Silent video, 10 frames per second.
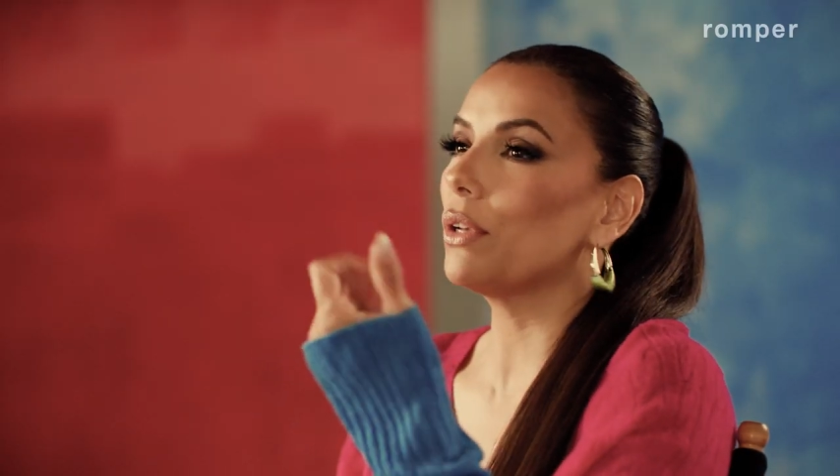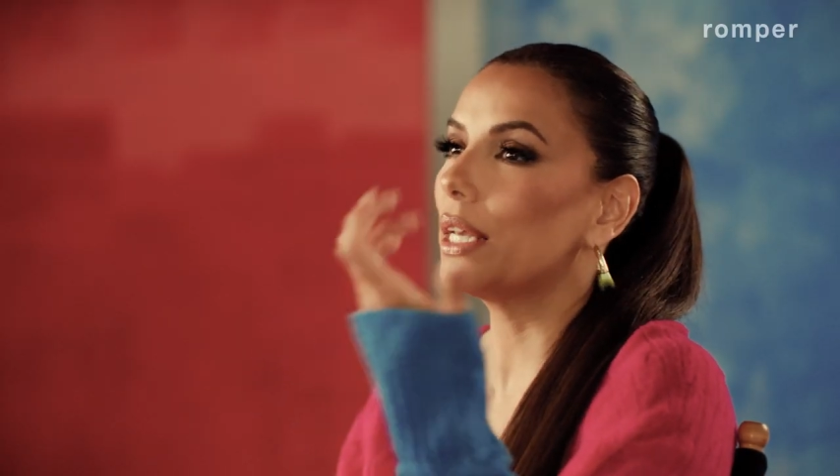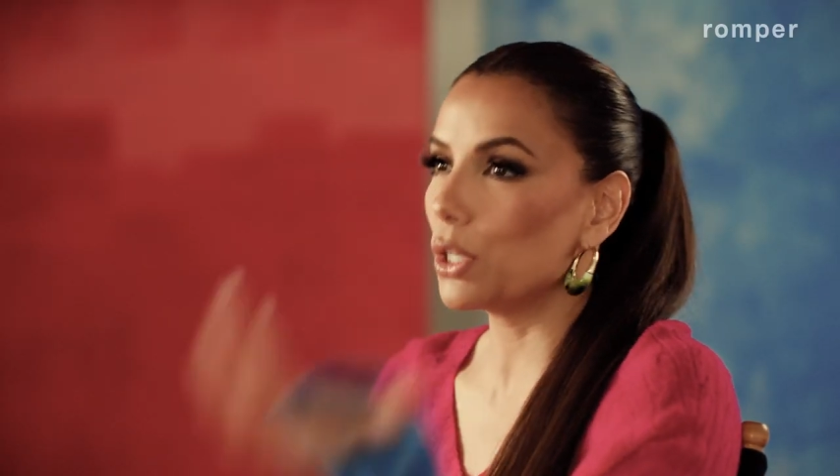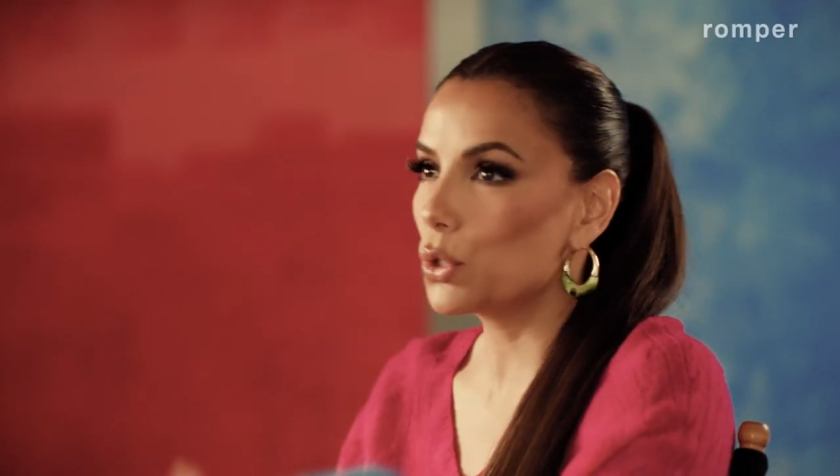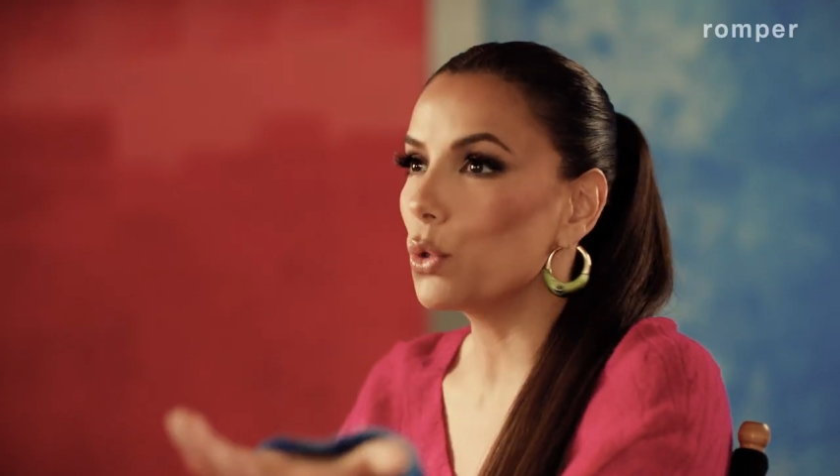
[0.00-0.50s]

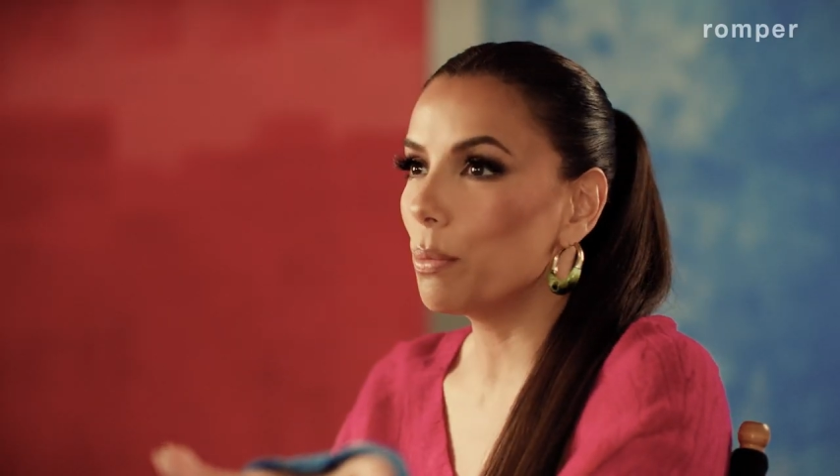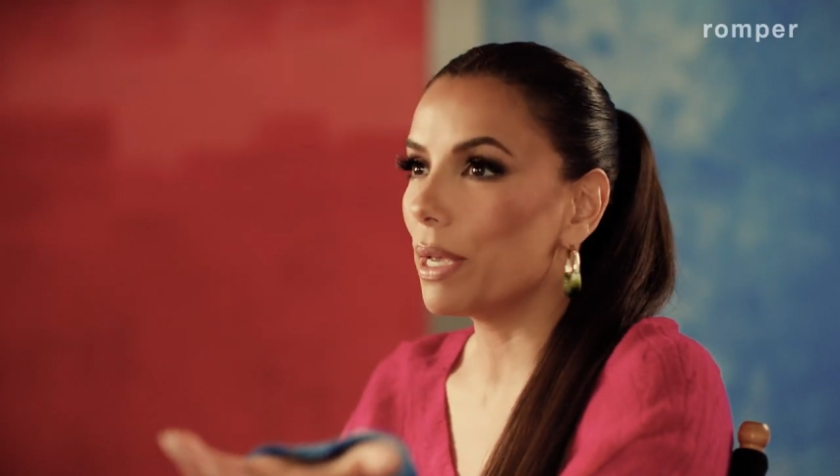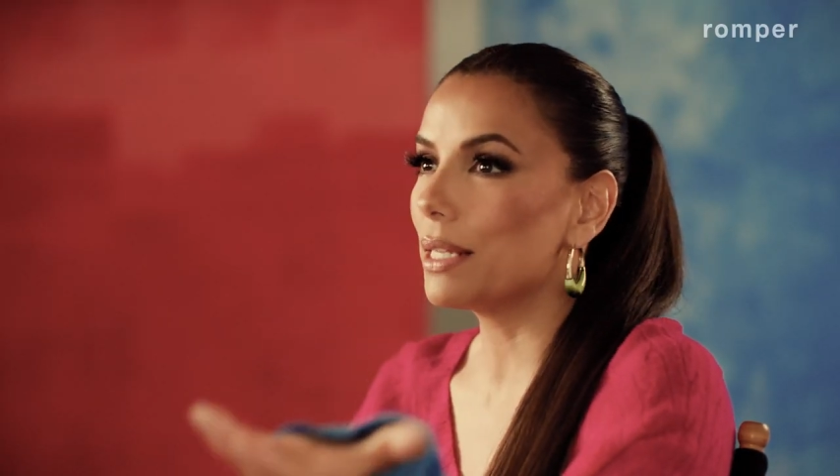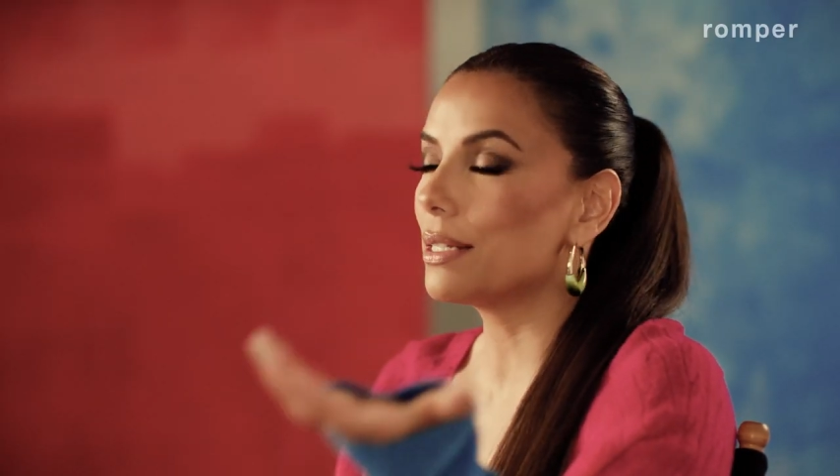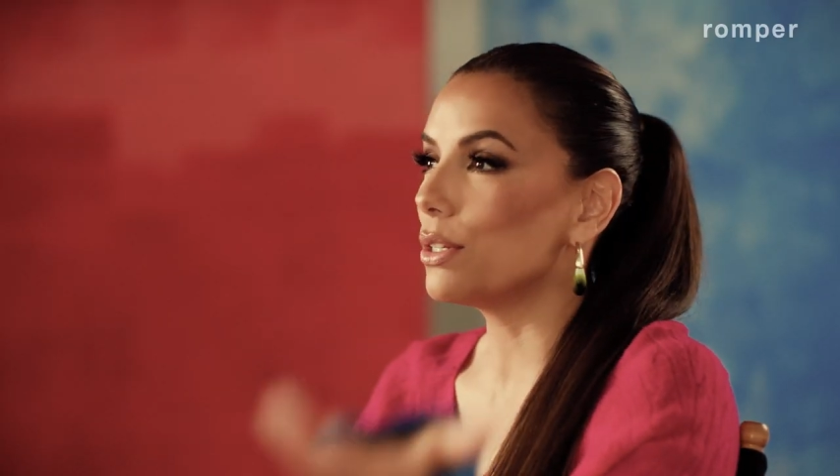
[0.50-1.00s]
like a
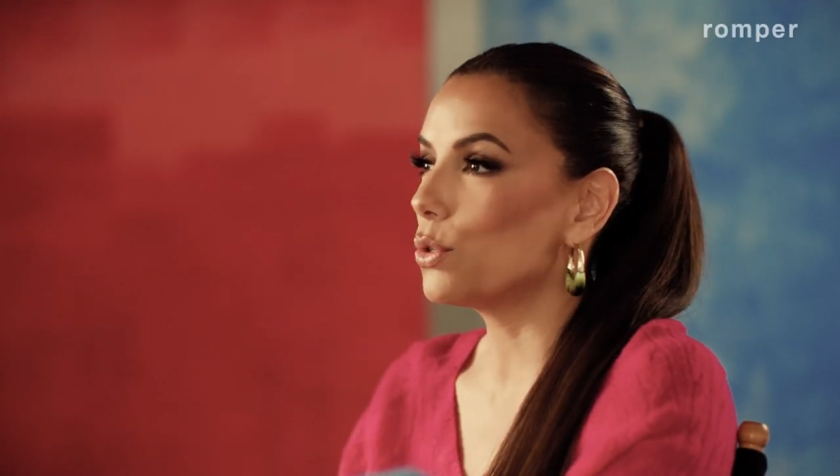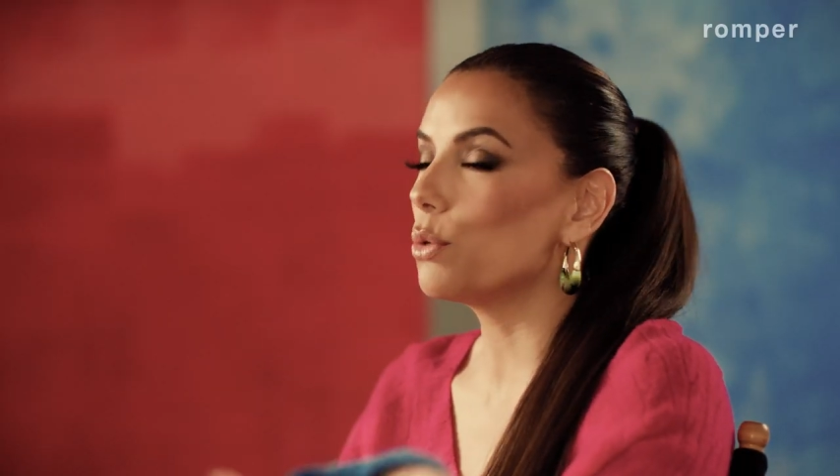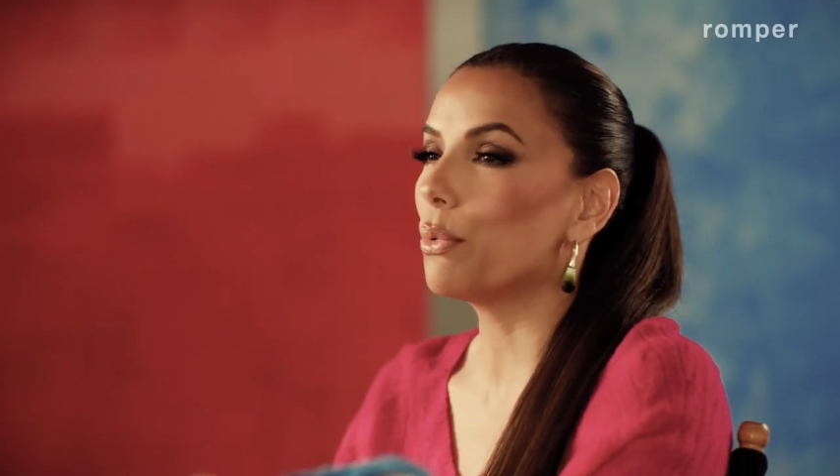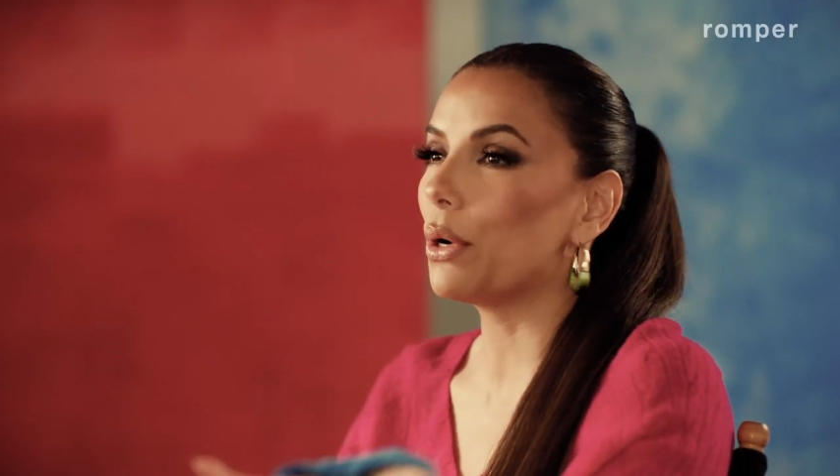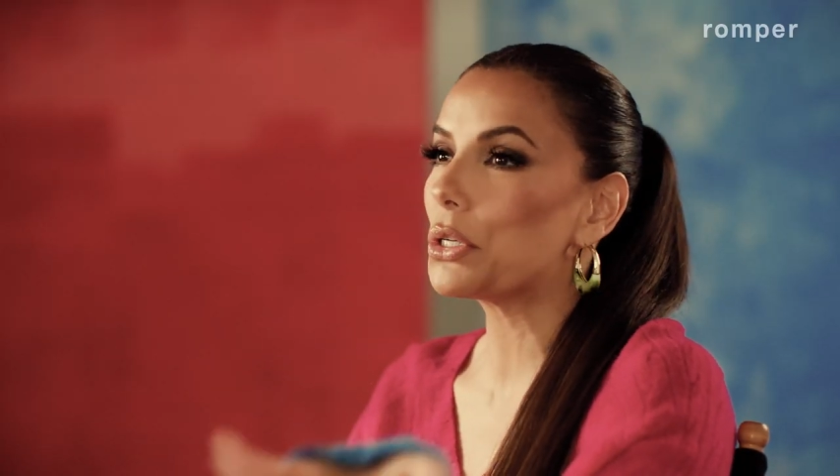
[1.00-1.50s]
toothpaste and
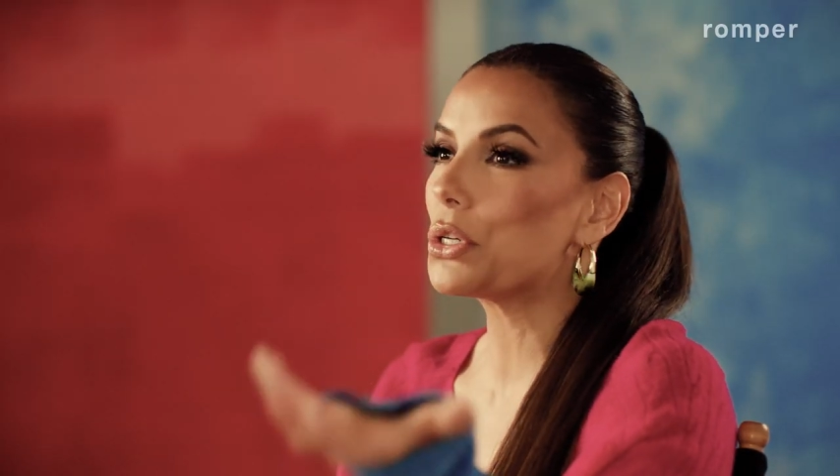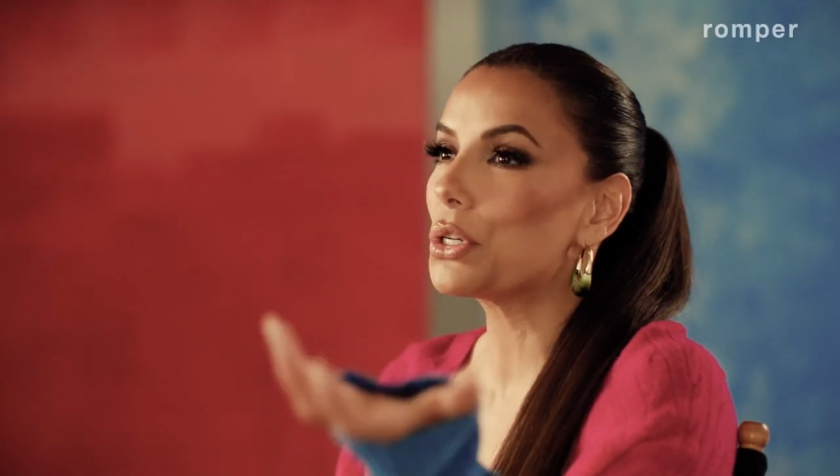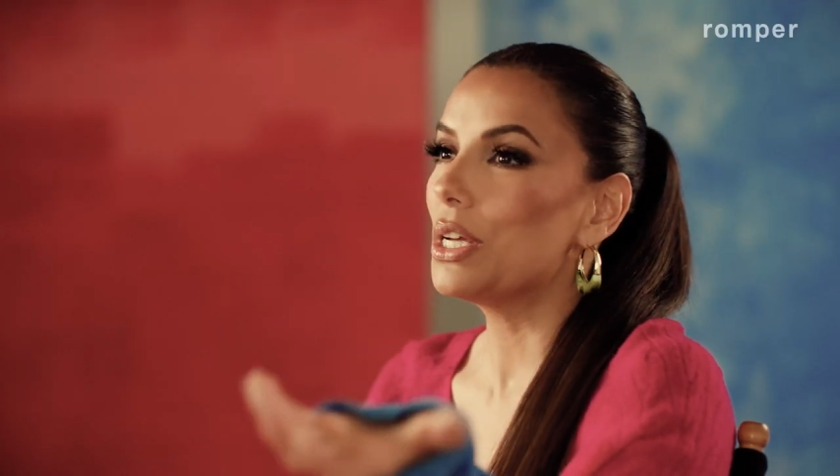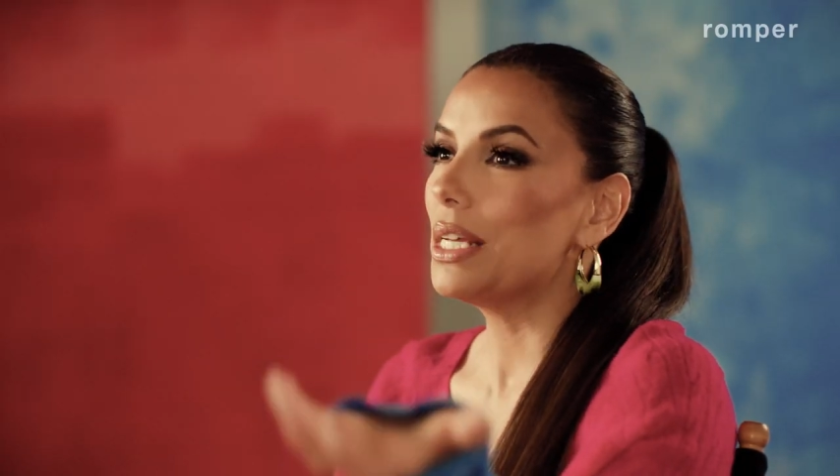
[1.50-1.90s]
toothbrush